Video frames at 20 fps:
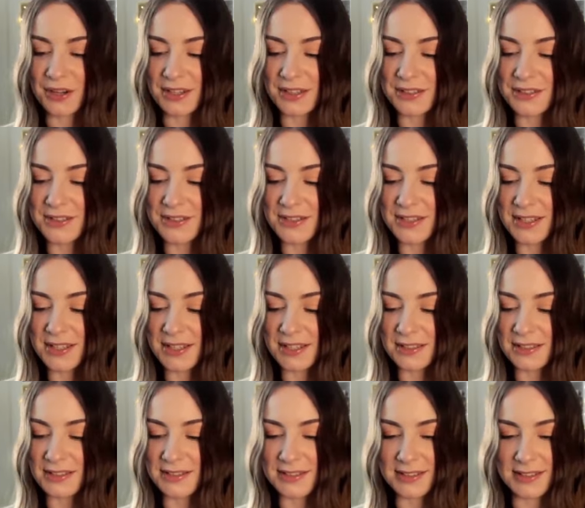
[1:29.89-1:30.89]
Insane
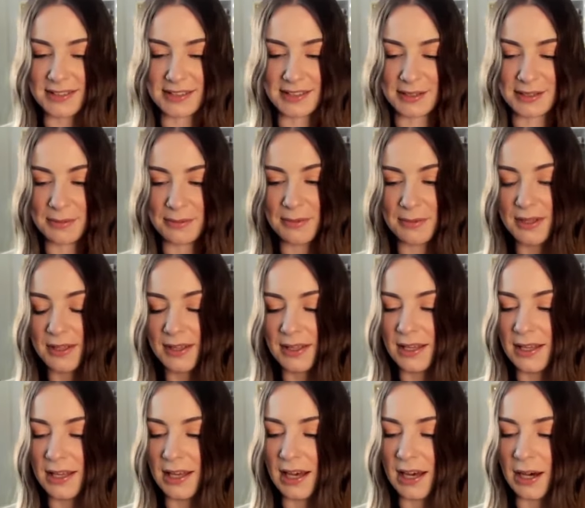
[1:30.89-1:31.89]
to see him.
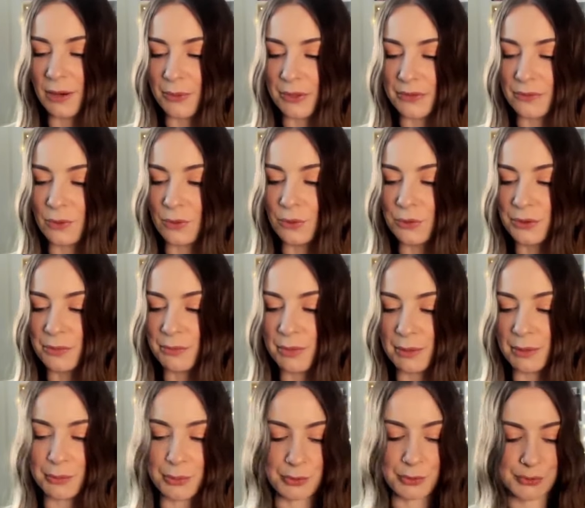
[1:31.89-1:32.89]
And we have Golden
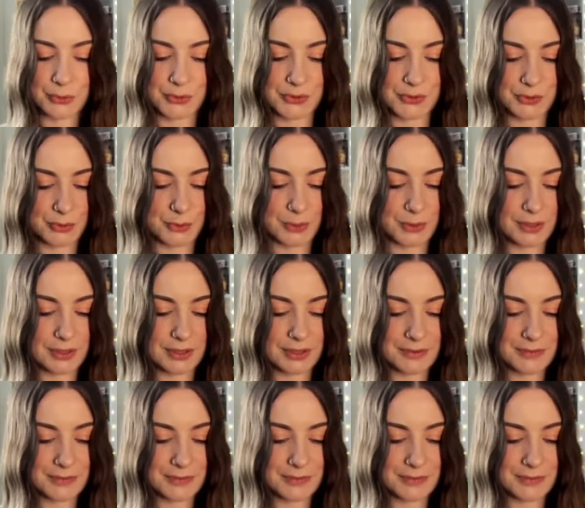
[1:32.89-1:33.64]
Bamboo Sword.